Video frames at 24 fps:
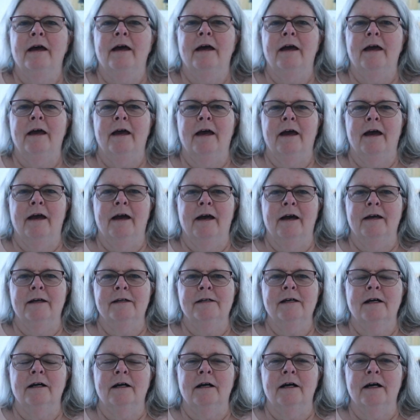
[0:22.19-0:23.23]

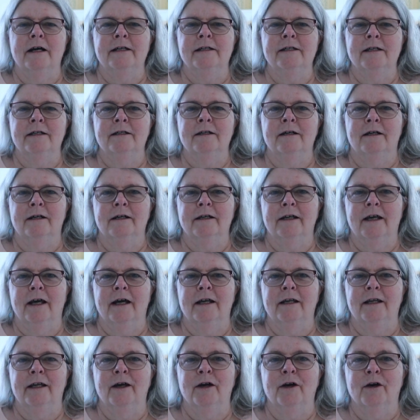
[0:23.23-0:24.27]
and I did not
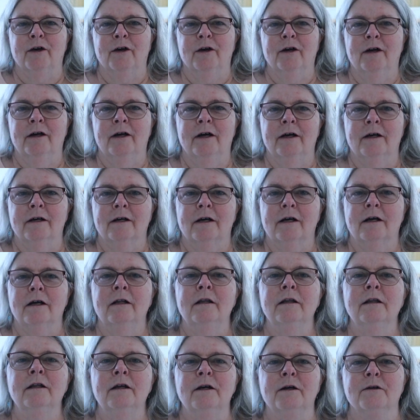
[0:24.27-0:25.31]
get near
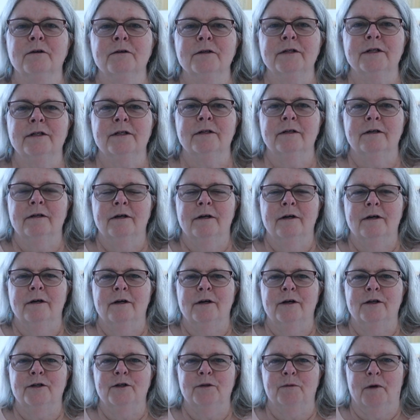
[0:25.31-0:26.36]
close
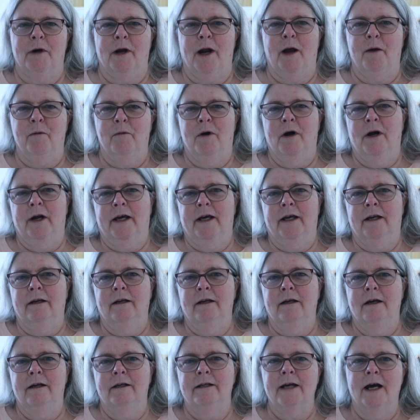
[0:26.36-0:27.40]
to what I wanted
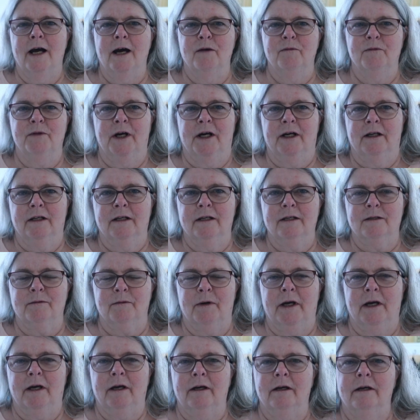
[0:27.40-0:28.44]
to have done this
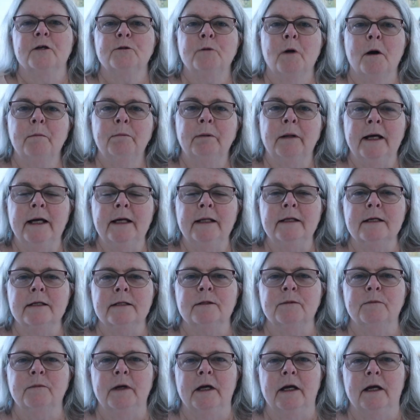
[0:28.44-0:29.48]
week. So our plan
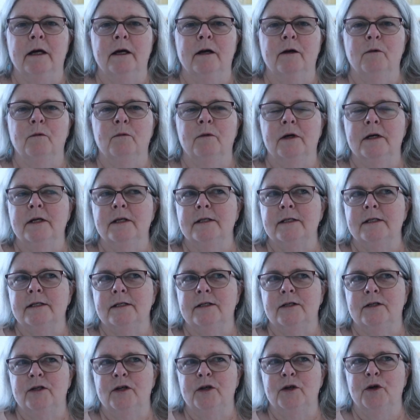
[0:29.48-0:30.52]
this week
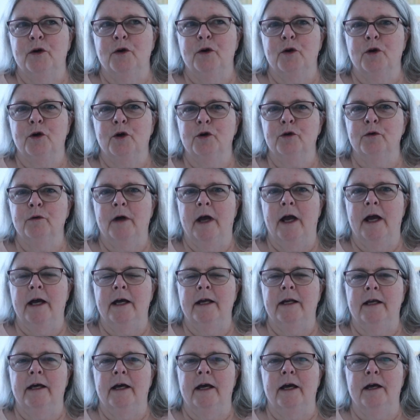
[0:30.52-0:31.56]
was to
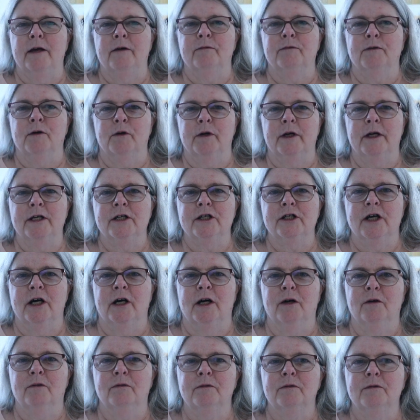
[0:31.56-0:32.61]
create a floating
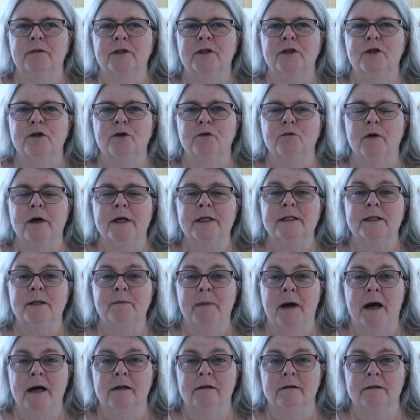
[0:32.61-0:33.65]
shelf to rest the
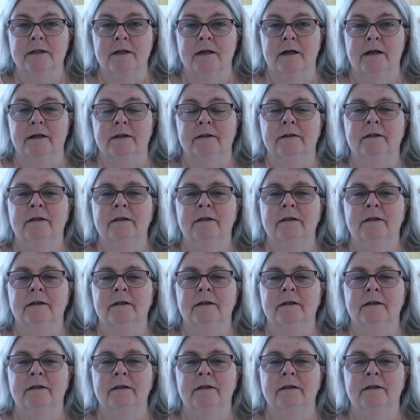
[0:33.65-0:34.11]
paddles on,